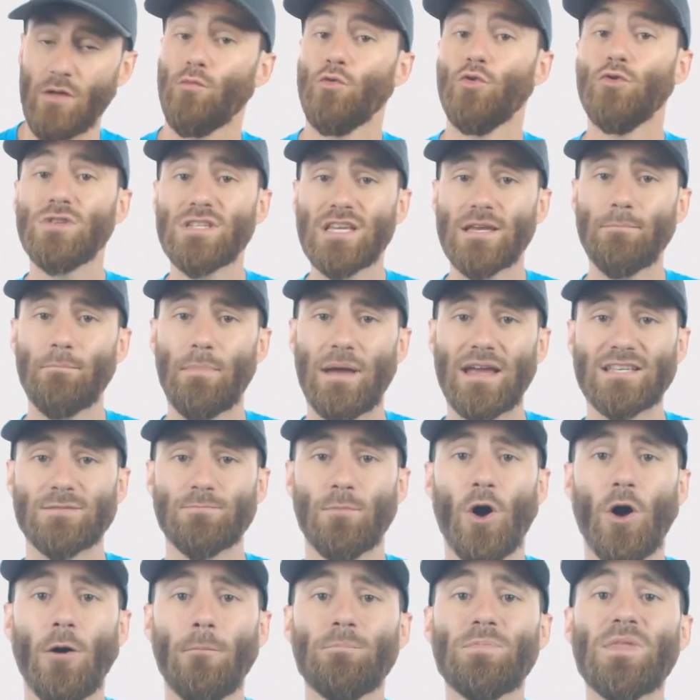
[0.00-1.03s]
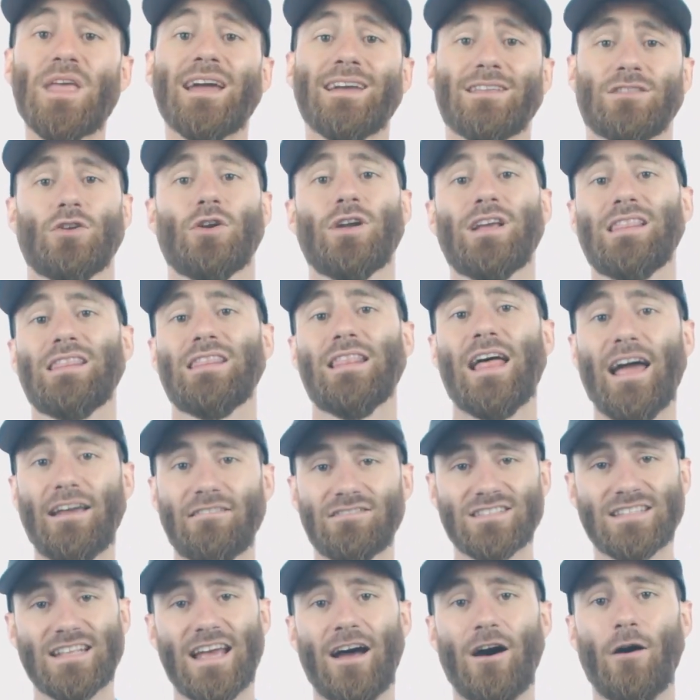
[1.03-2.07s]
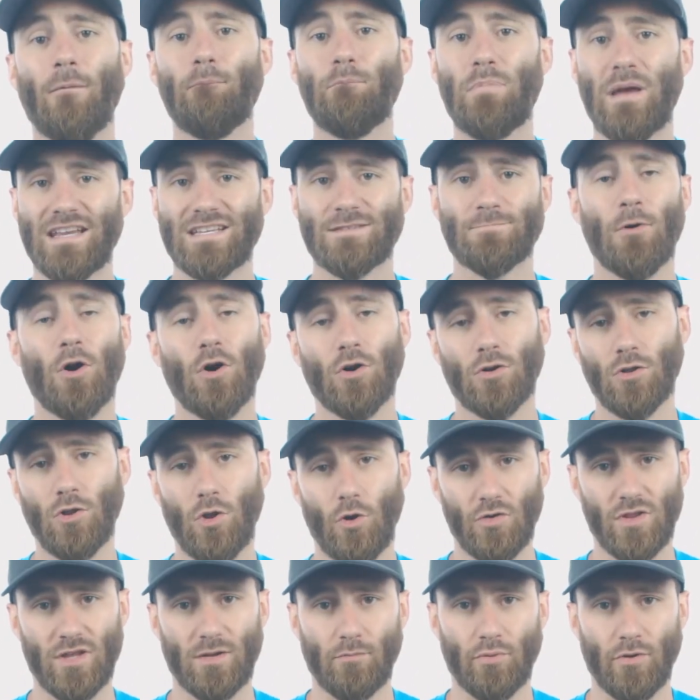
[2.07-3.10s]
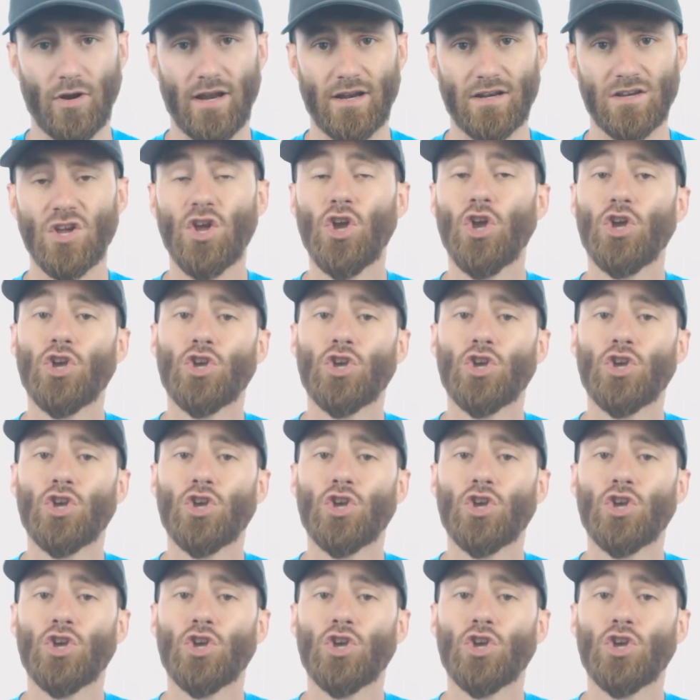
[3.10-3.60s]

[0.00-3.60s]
And Routine Baseball, very lifestyle baseball clothing brand.